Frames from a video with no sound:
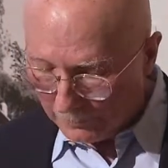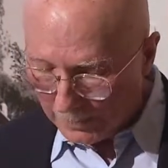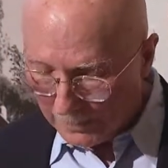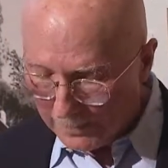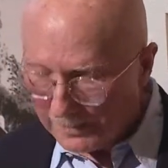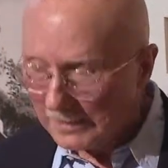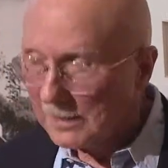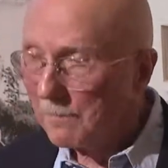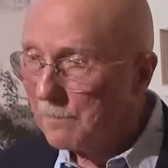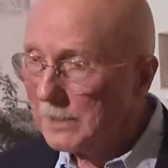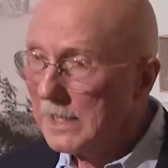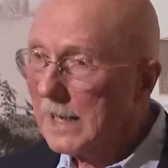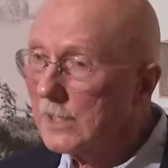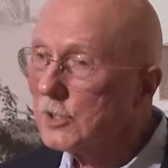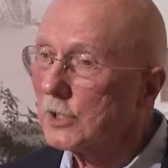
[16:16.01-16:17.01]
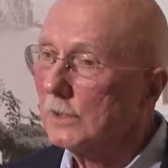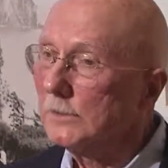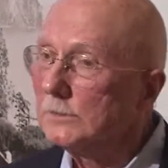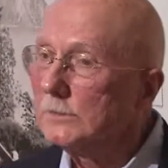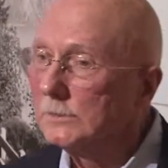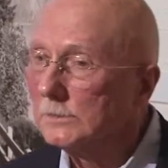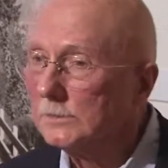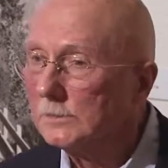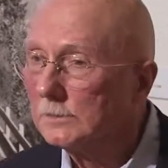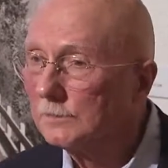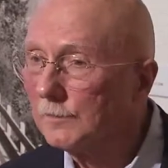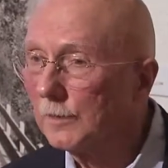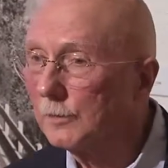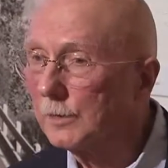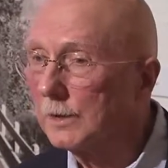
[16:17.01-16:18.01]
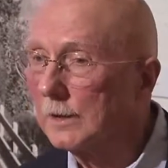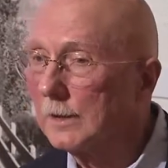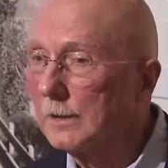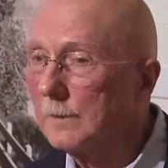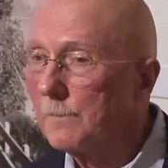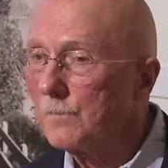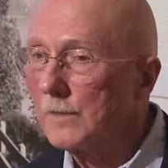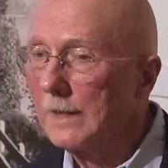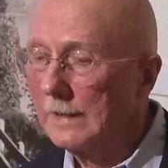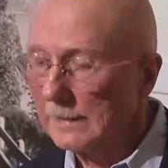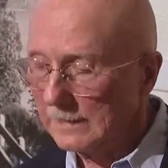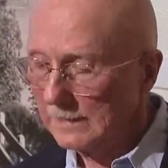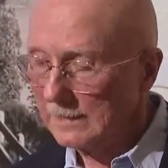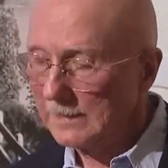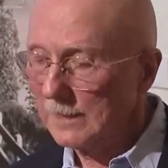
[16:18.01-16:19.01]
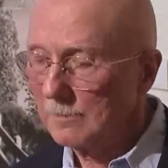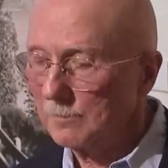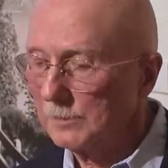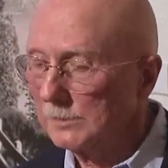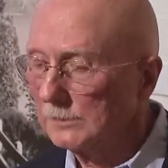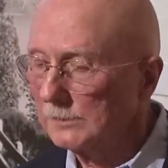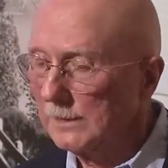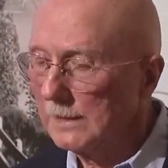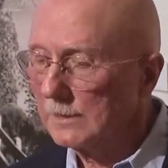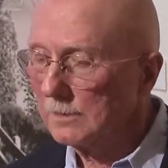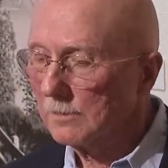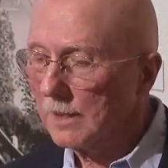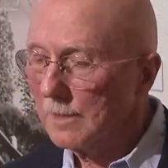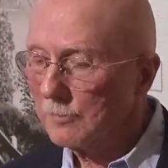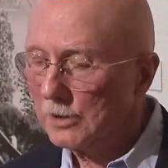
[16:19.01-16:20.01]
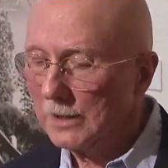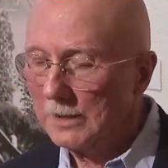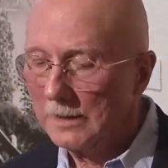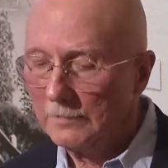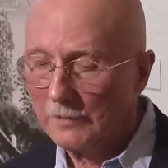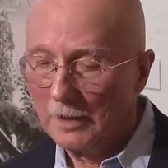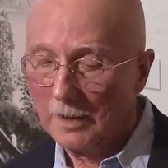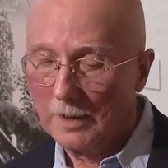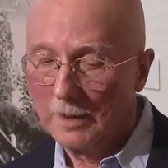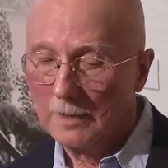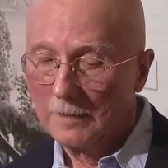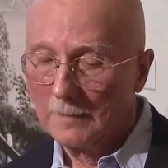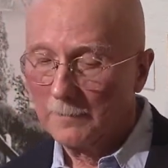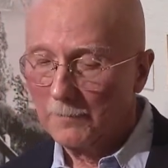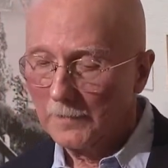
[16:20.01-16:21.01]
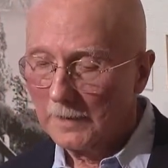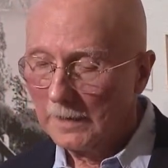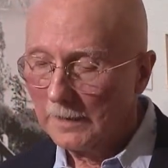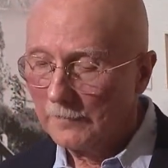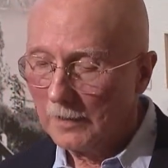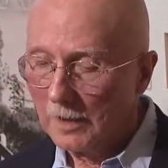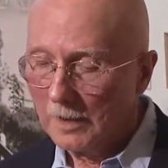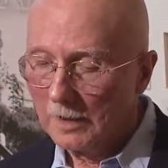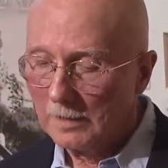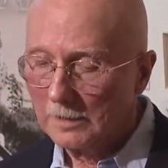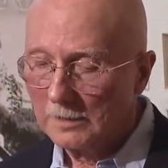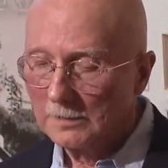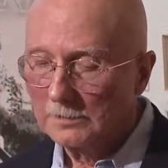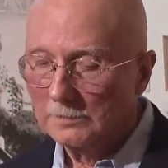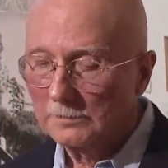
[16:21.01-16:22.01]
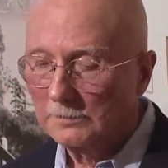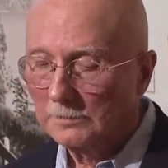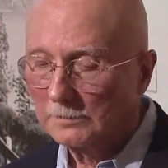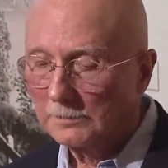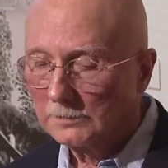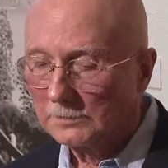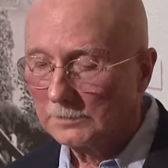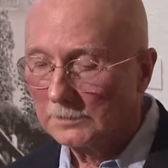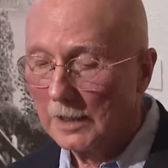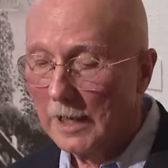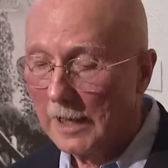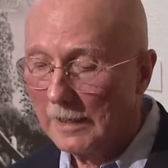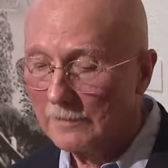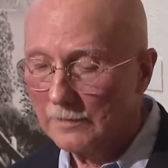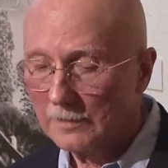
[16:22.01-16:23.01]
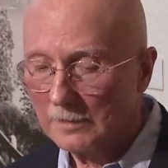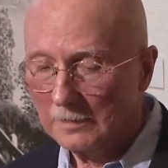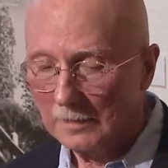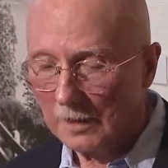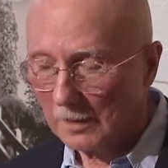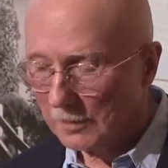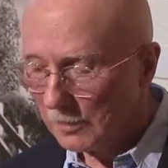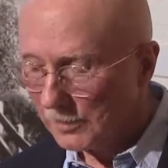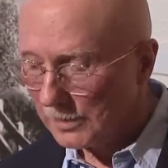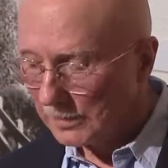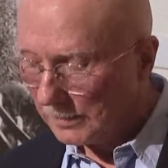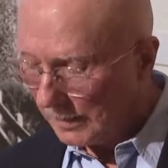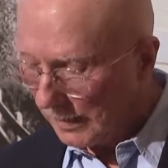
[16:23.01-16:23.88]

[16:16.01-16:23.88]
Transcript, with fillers: there is the potential for a considerable interruption of our, of our lives, our coastal